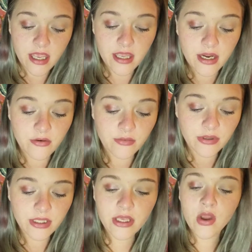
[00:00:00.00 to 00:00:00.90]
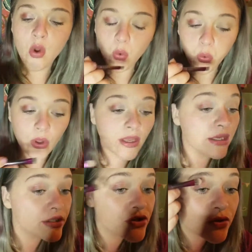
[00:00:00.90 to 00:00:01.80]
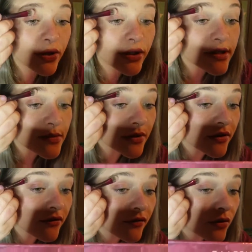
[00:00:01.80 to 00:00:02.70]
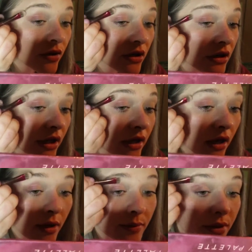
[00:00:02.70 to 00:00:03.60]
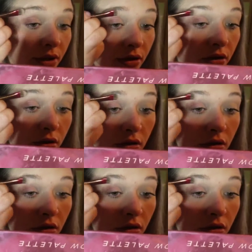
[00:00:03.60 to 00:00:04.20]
And I really enjoy this one for like up here,